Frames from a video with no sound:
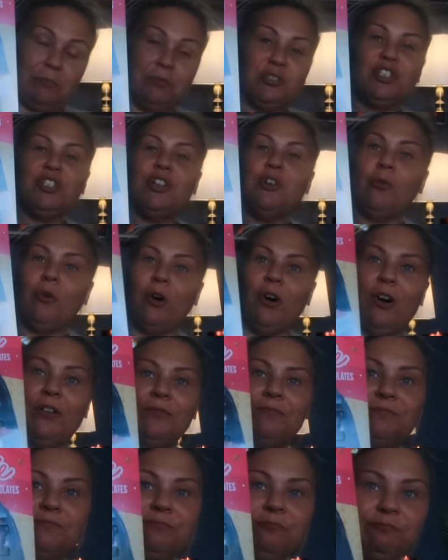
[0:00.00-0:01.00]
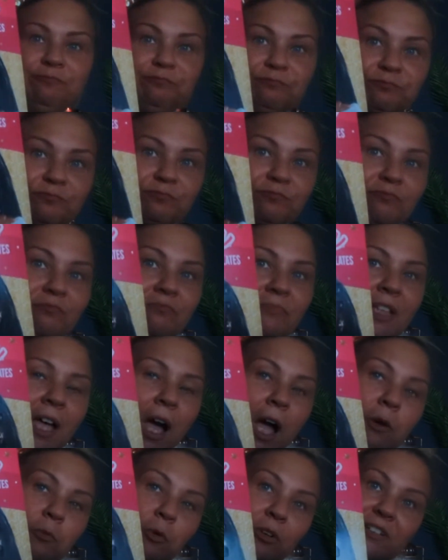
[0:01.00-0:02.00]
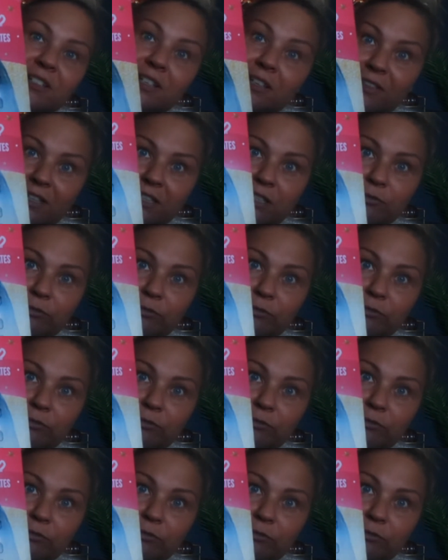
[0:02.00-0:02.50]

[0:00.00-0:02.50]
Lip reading: But you know what, I wanted this